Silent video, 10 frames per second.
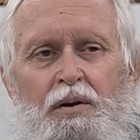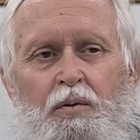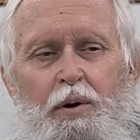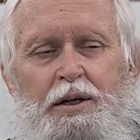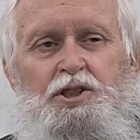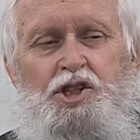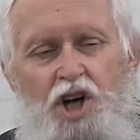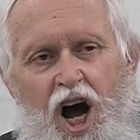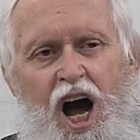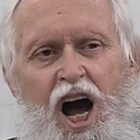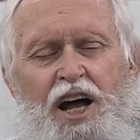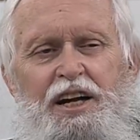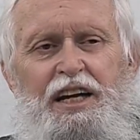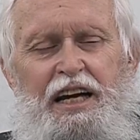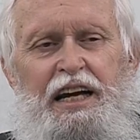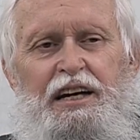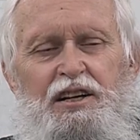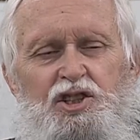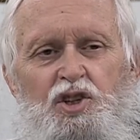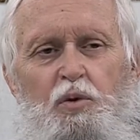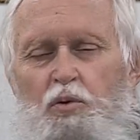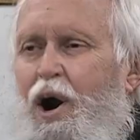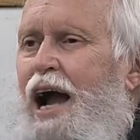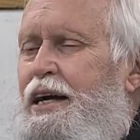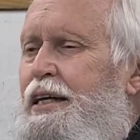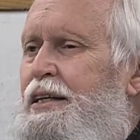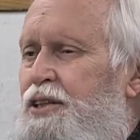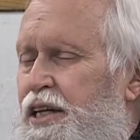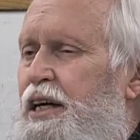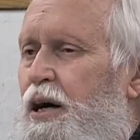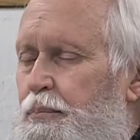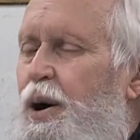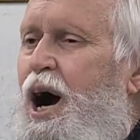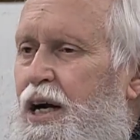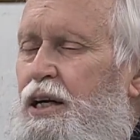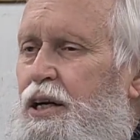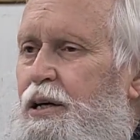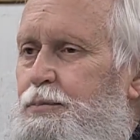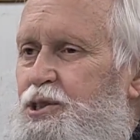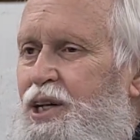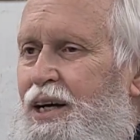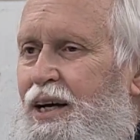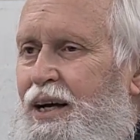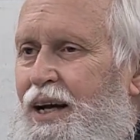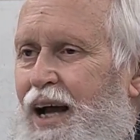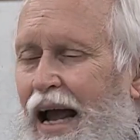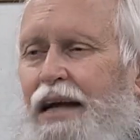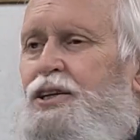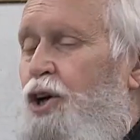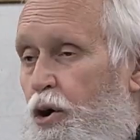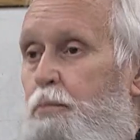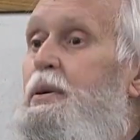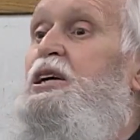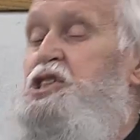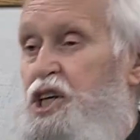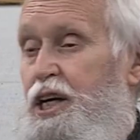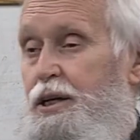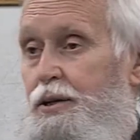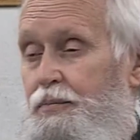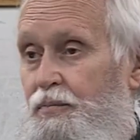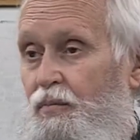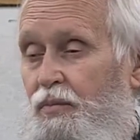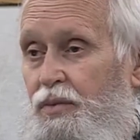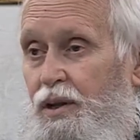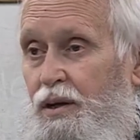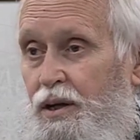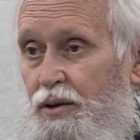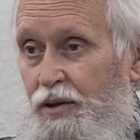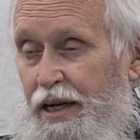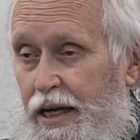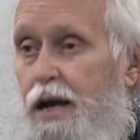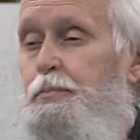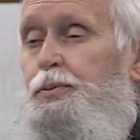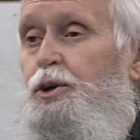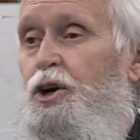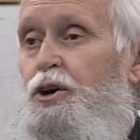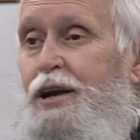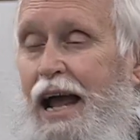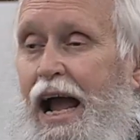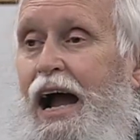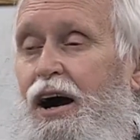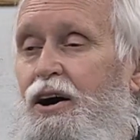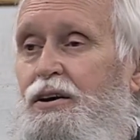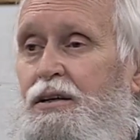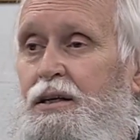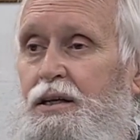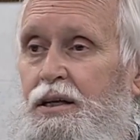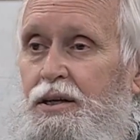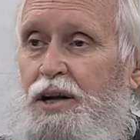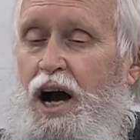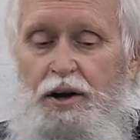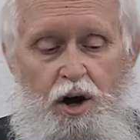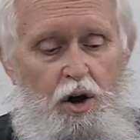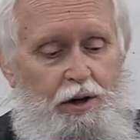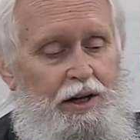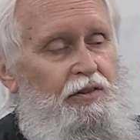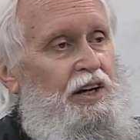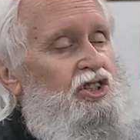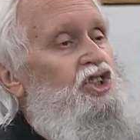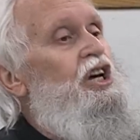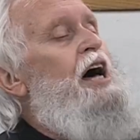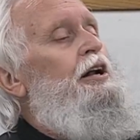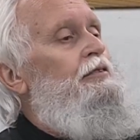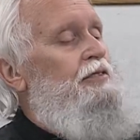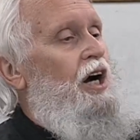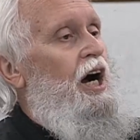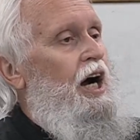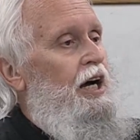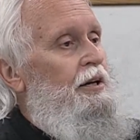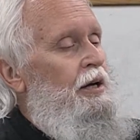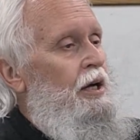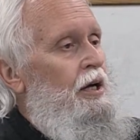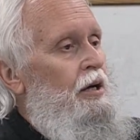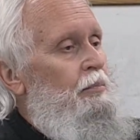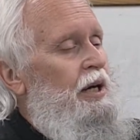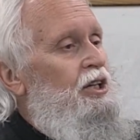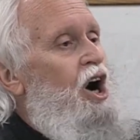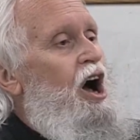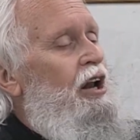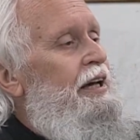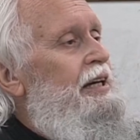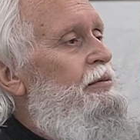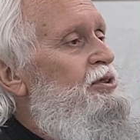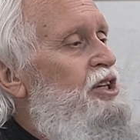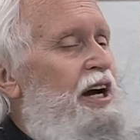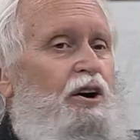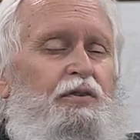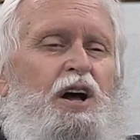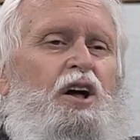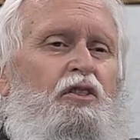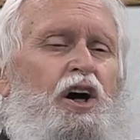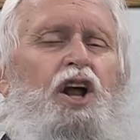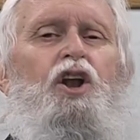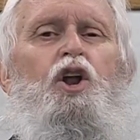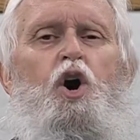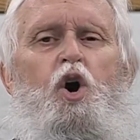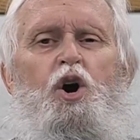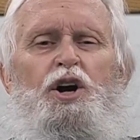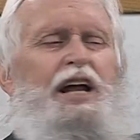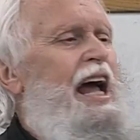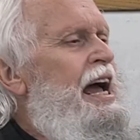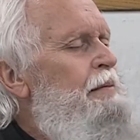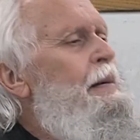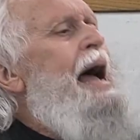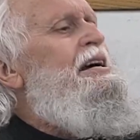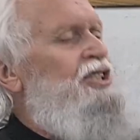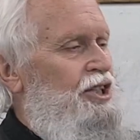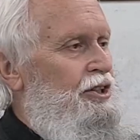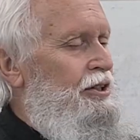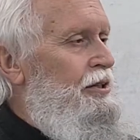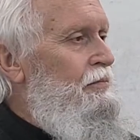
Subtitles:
when John is writing the Apocalypse, and Domitian, the emperor now, not only the Son of God, but calling himself the Lord and Master,